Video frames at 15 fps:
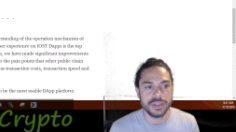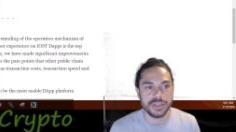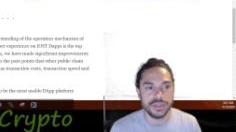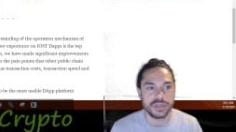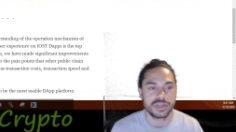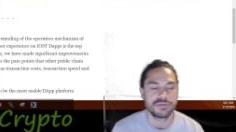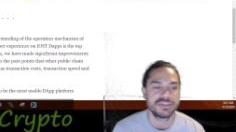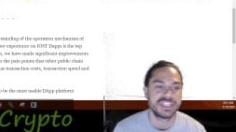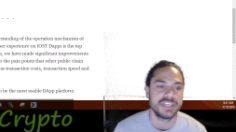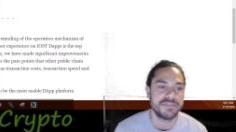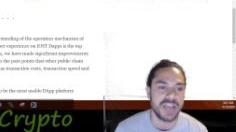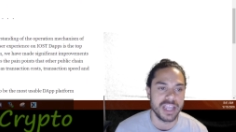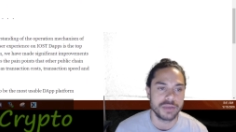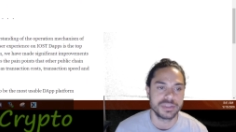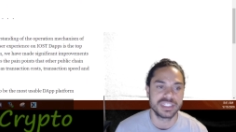You can receive
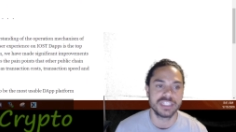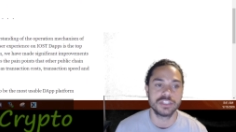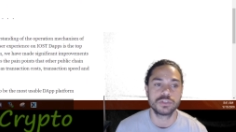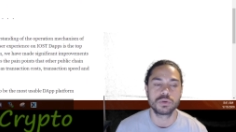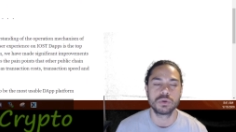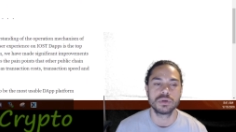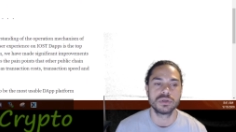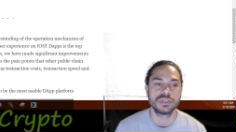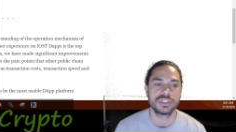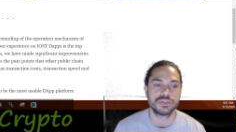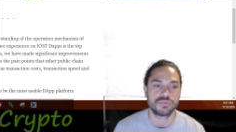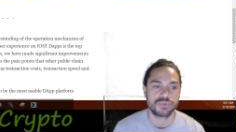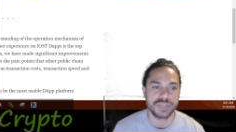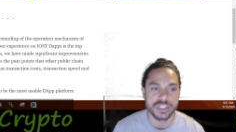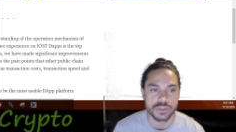IOST storage
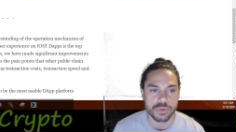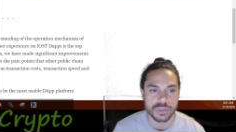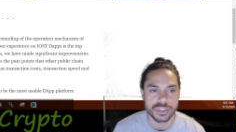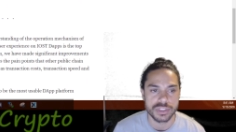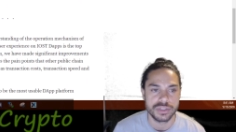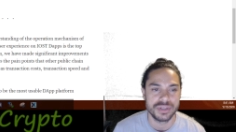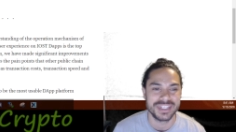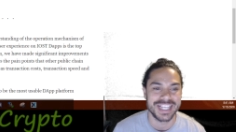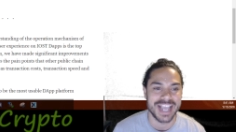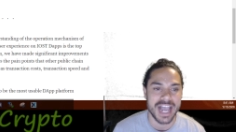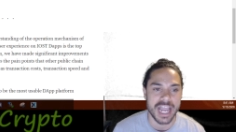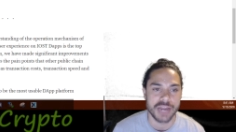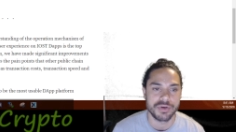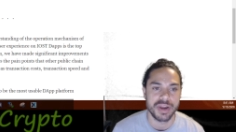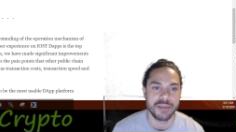resources using
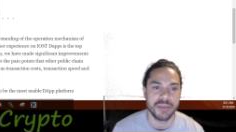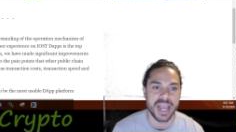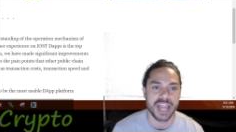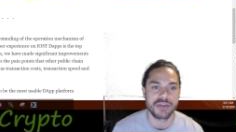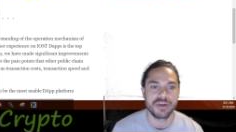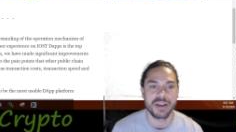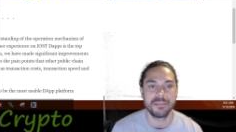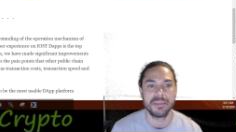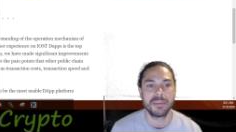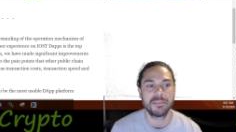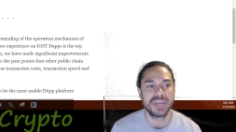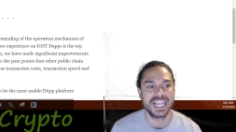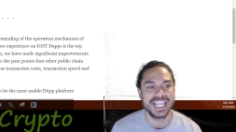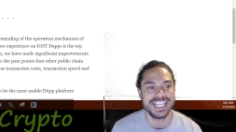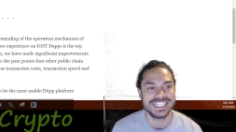IRAM. IRAM
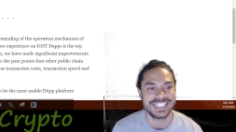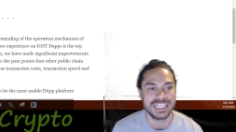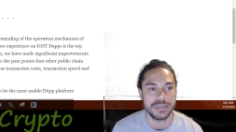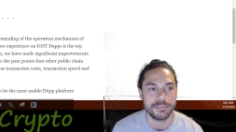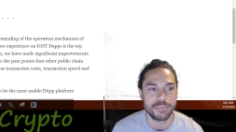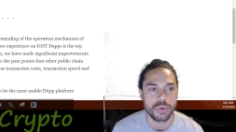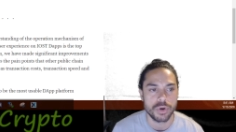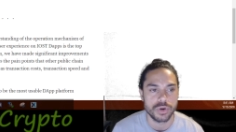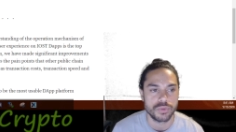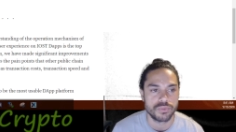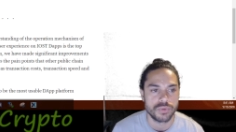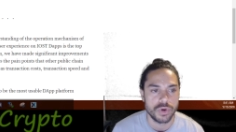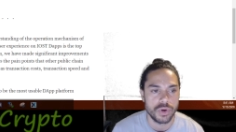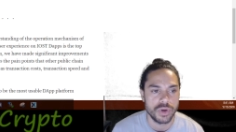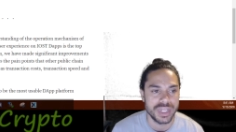plays an important
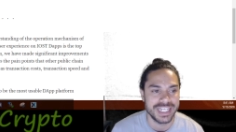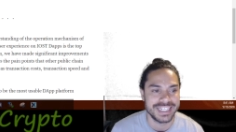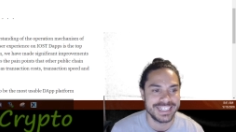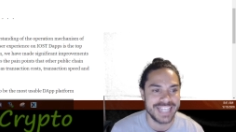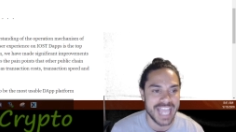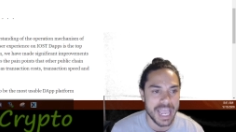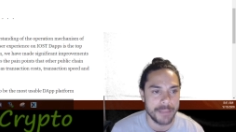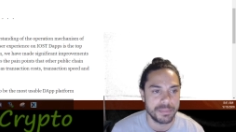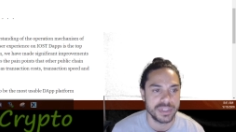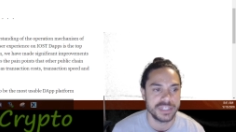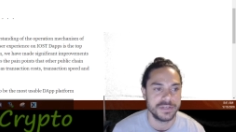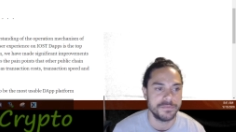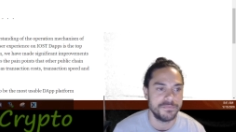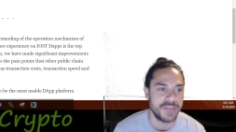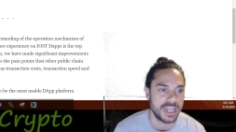role in DApp
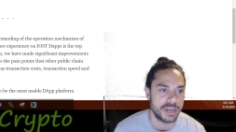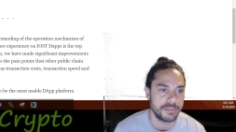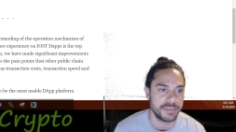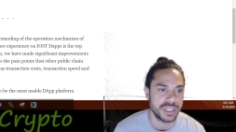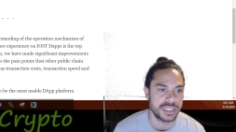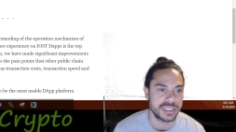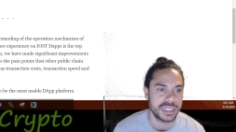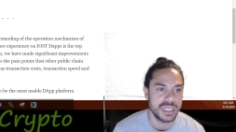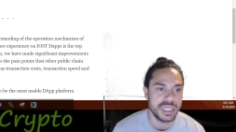development.